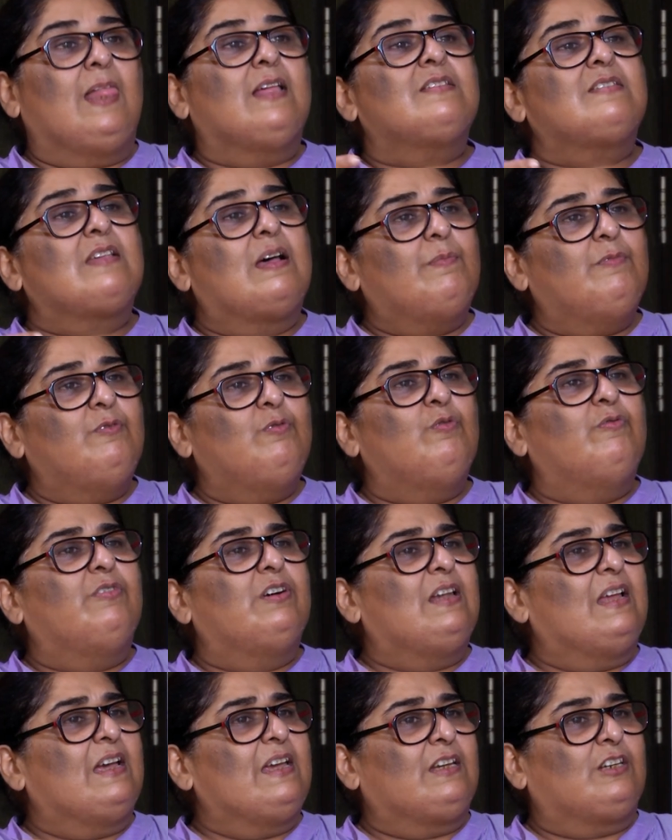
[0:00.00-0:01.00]
Some who
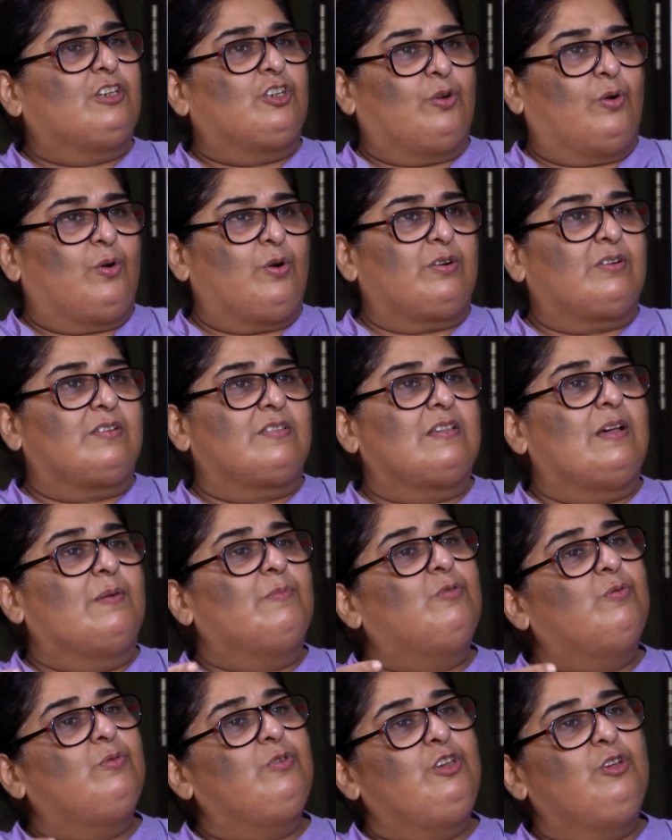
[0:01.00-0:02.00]
were, like, shocked,
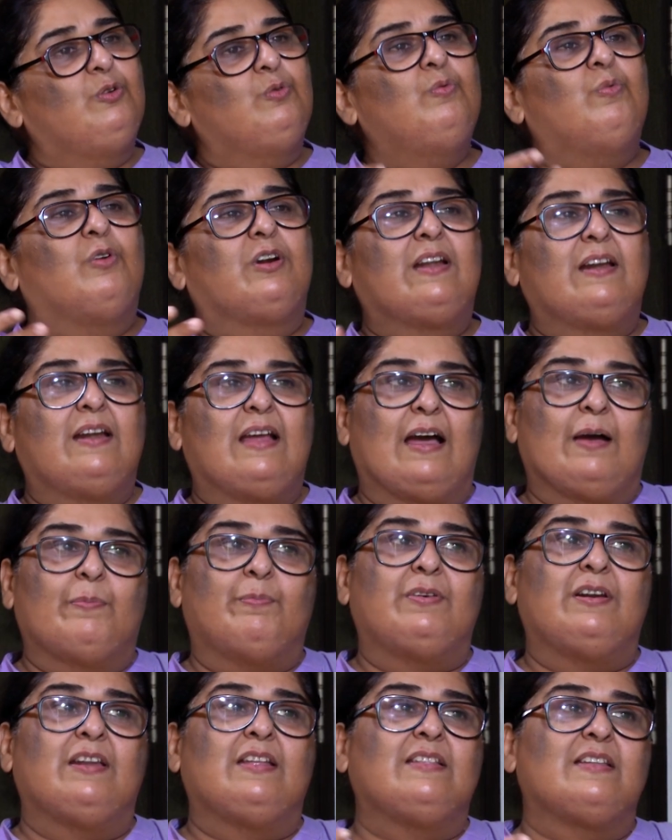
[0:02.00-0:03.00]
some who knew what had
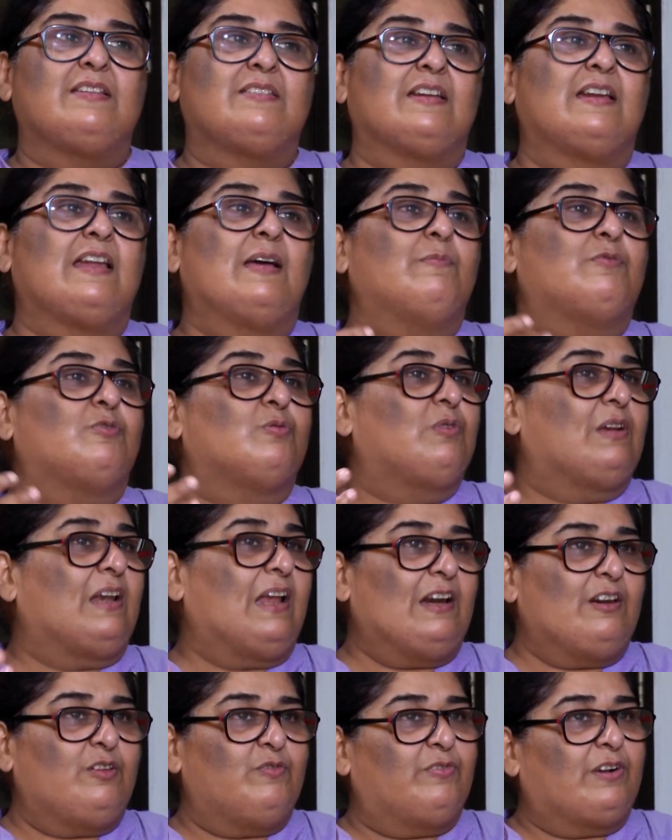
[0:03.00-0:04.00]
happened and they said, I'm so
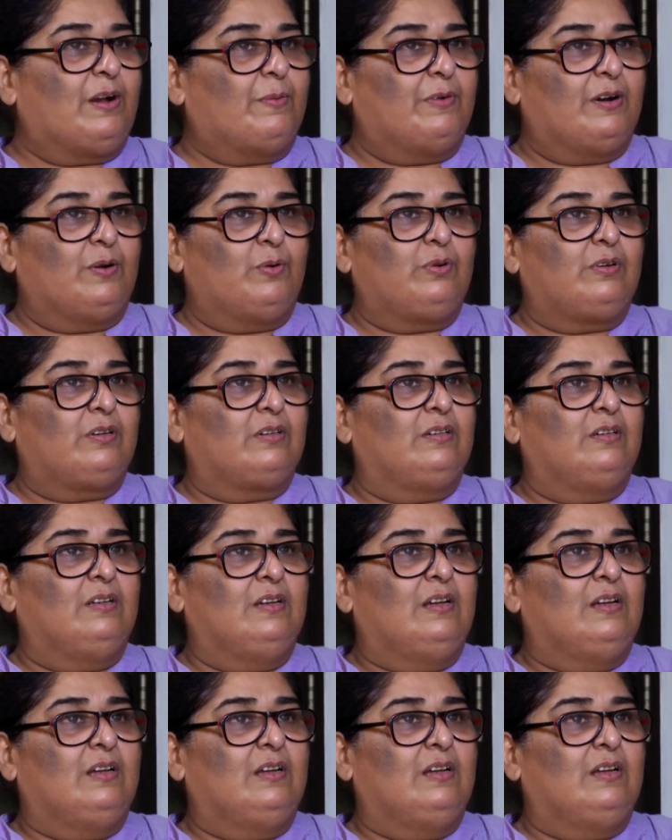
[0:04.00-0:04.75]
glad you've come out.